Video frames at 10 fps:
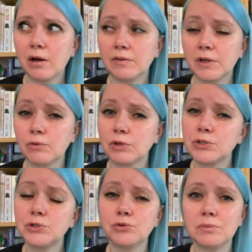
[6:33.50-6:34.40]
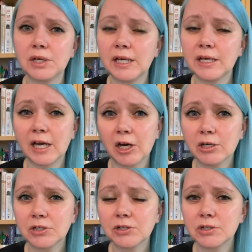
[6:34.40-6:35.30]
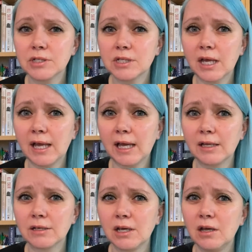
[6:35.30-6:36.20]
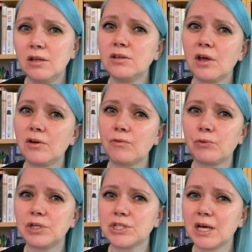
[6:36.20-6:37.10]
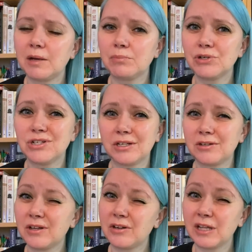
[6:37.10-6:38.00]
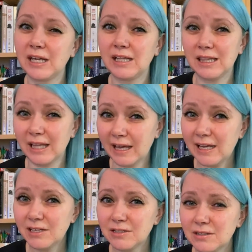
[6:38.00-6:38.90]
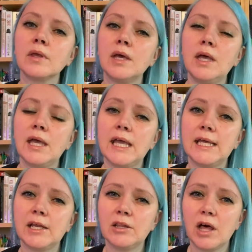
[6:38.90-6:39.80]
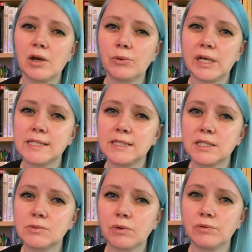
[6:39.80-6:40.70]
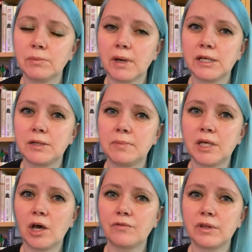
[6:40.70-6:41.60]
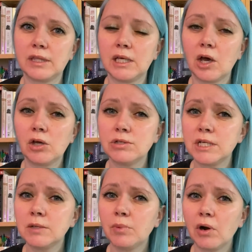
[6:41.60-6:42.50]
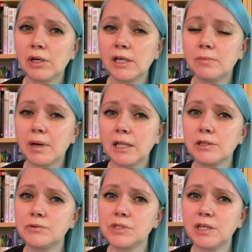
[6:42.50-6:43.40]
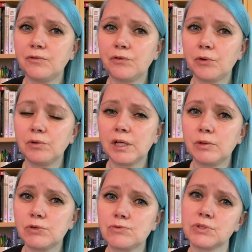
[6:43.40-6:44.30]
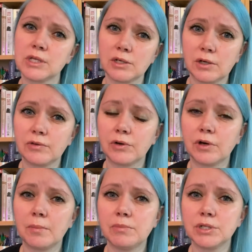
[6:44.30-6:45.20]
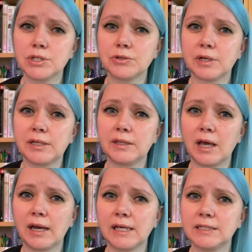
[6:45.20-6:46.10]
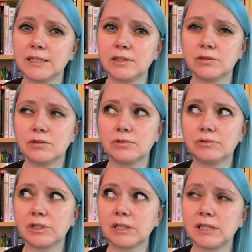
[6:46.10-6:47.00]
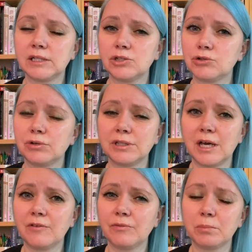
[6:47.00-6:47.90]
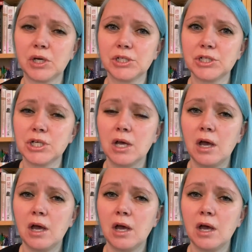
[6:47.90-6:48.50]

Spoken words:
There were too many characters, and none of which I particularly liked. In a lot of ways, this one reminded me of The Hunting Party by Lucy Foley, which was another mystery that I didn't really enjoy that much.